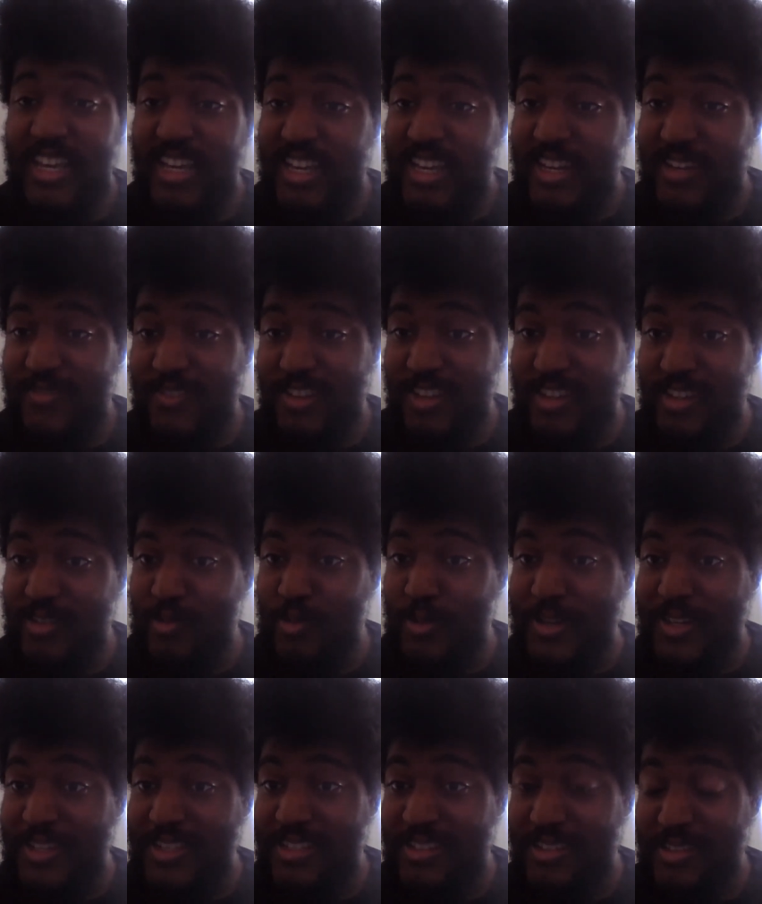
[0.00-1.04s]
I'm going to
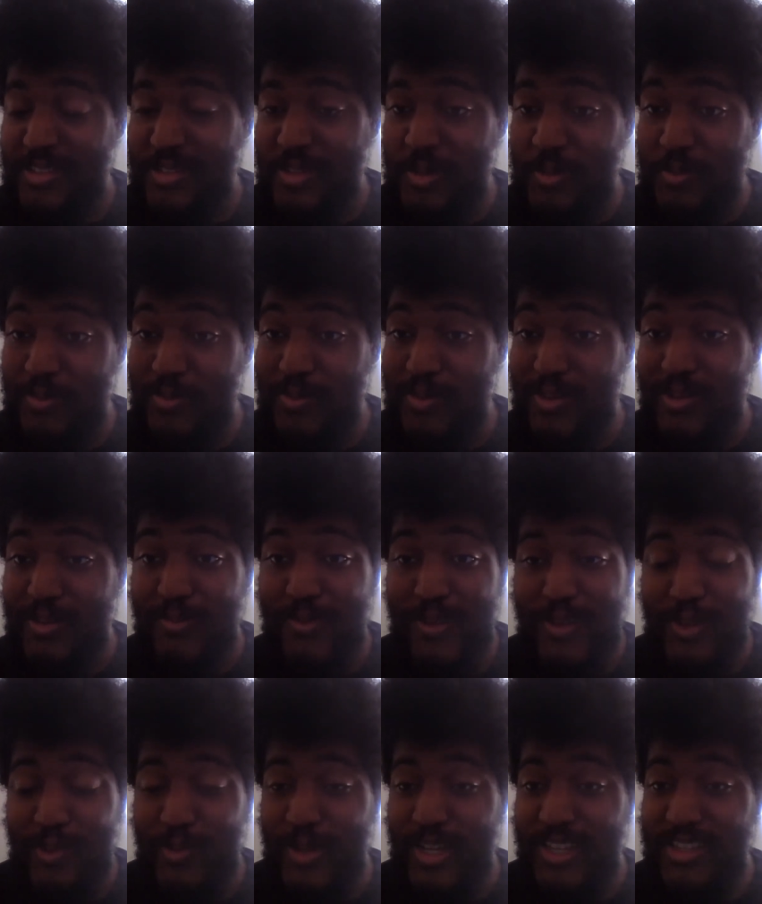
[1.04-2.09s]
wait till the Super Bowl. I'm
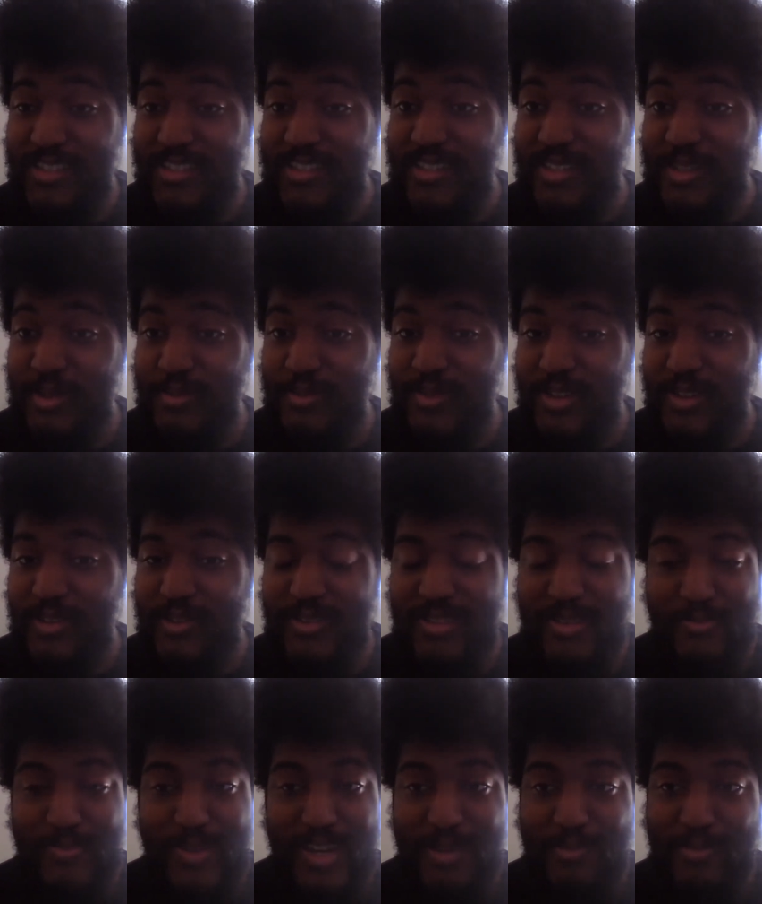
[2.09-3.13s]
going to wait till the Super Bowl
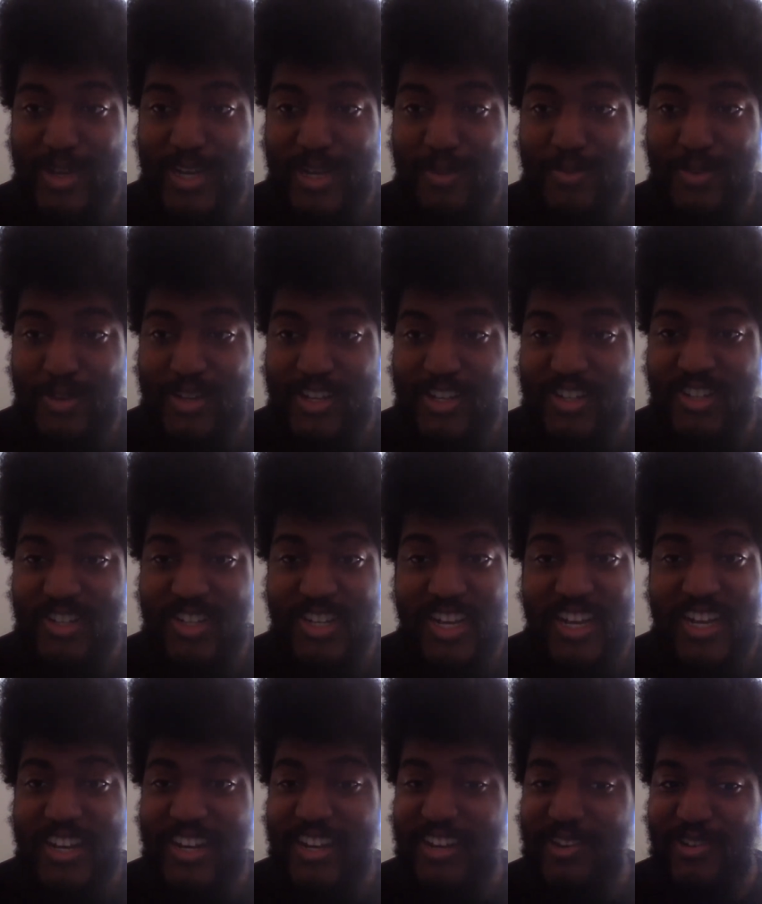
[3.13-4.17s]
to make my prediction.
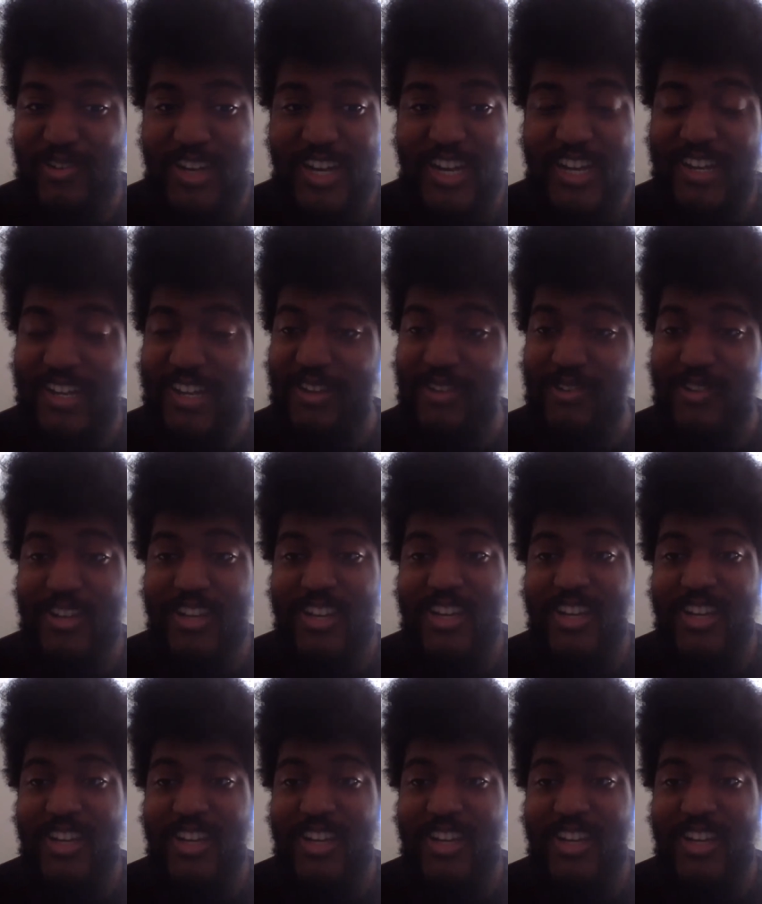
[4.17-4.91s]
I know, I know.